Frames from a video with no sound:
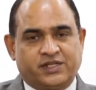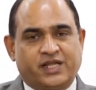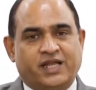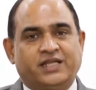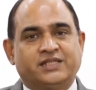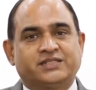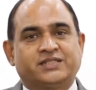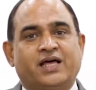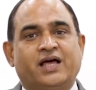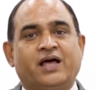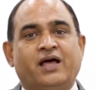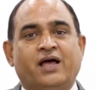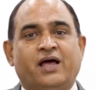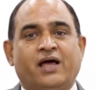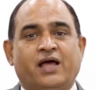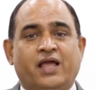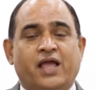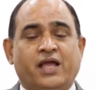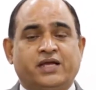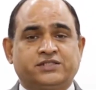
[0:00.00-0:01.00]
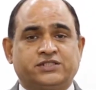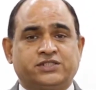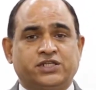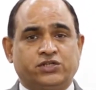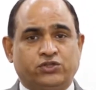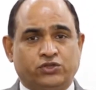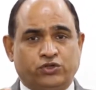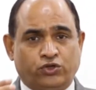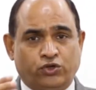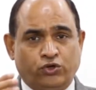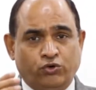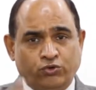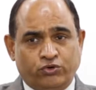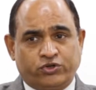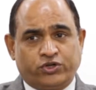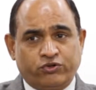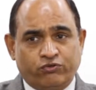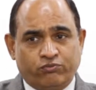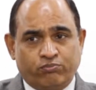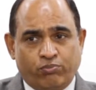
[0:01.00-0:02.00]
there is a
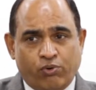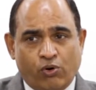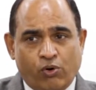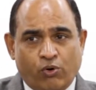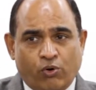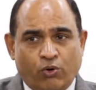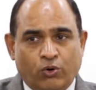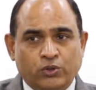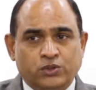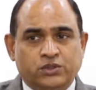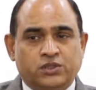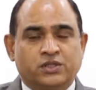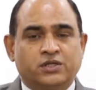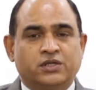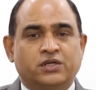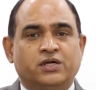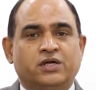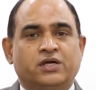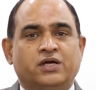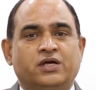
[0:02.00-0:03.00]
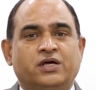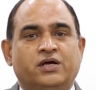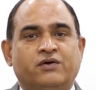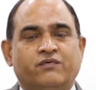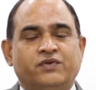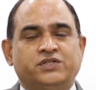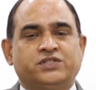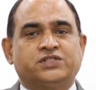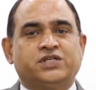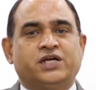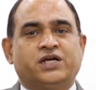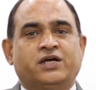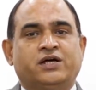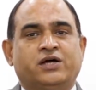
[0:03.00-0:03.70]
executive board which